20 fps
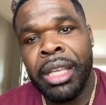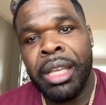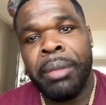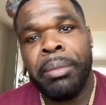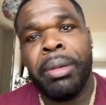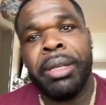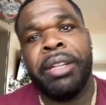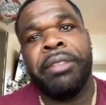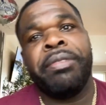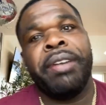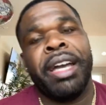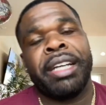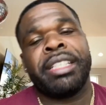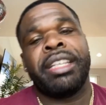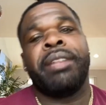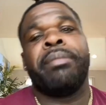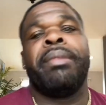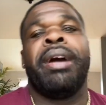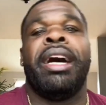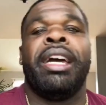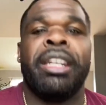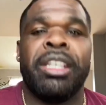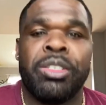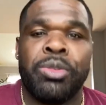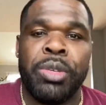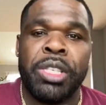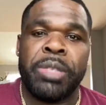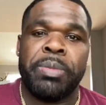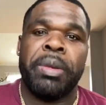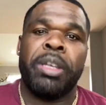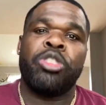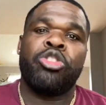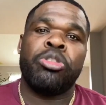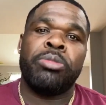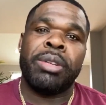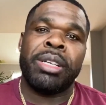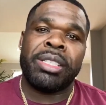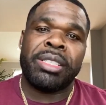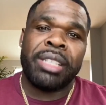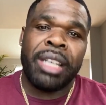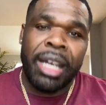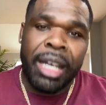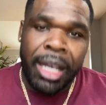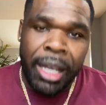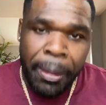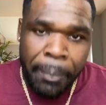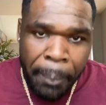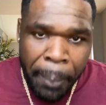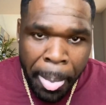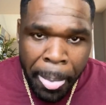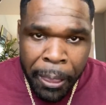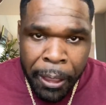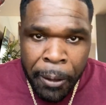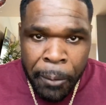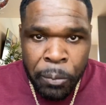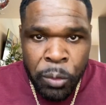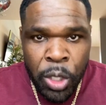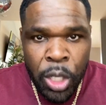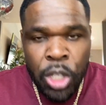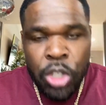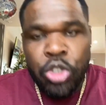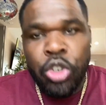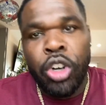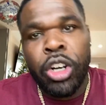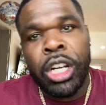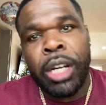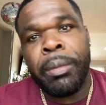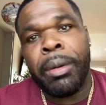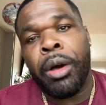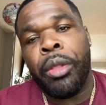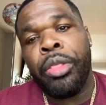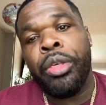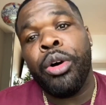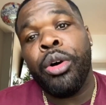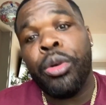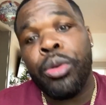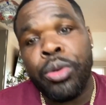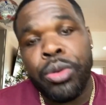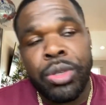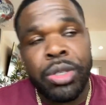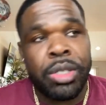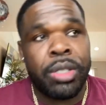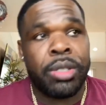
But the fact of the matter is we spend too much time talking about those